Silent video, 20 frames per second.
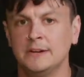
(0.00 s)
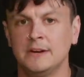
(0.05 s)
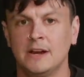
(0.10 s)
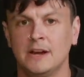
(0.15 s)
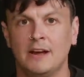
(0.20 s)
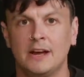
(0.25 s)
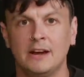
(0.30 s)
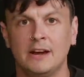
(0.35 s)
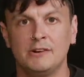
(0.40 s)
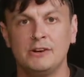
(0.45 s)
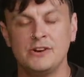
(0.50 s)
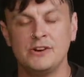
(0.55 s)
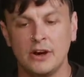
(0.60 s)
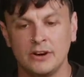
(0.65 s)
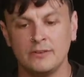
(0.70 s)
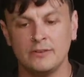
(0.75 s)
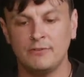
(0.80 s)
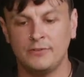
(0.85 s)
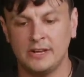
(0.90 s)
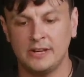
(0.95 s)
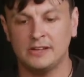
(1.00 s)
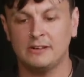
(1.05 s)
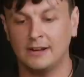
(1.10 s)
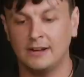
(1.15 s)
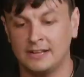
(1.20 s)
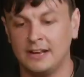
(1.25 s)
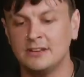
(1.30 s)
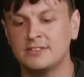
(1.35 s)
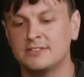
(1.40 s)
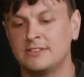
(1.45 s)
like none of the
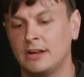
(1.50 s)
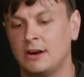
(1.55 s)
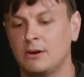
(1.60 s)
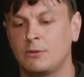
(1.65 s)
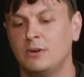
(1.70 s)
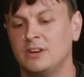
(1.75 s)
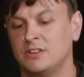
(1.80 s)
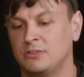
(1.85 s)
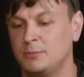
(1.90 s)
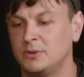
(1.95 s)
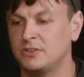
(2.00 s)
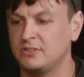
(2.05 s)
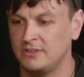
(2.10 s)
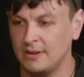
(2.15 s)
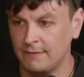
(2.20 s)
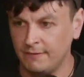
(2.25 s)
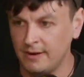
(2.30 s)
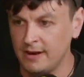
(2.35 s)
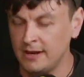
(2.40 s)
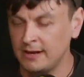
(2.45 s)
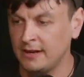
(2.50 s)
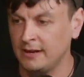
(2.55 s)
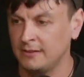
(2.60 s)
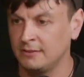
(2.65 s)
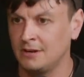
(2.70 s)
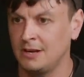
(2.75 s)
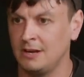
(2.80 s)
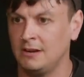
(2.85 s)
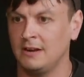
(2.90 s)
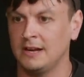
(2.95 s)
like yes, they are quite specific in
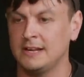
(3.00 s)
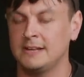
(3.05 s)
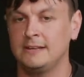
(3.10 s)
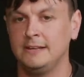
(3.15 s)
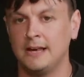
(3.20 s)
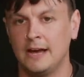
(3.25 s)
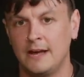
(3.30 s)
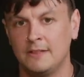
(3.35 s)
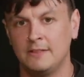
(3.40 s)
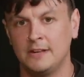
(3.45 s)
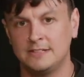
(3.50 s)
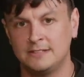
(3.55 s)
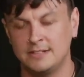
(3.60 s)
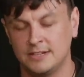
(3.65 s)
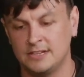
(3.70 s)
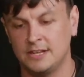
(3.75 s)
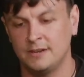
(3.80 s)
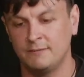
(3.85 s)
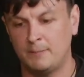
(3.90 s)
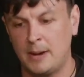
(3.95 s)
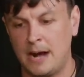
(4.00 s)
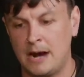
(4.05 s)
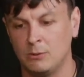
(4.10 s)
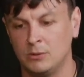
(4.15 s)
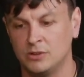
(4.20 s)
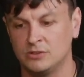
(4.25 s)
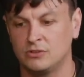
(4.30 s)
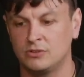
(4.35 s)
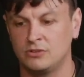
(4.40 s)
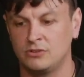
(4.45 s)
that like yeah, they did give
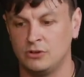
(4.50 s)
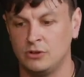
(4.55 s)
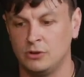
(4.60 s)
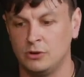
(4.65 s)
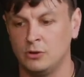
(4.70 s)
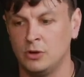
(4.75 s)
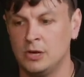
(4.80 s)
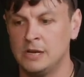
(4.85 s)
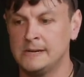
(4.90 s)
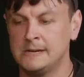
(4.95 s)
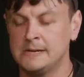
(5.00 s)
powers to.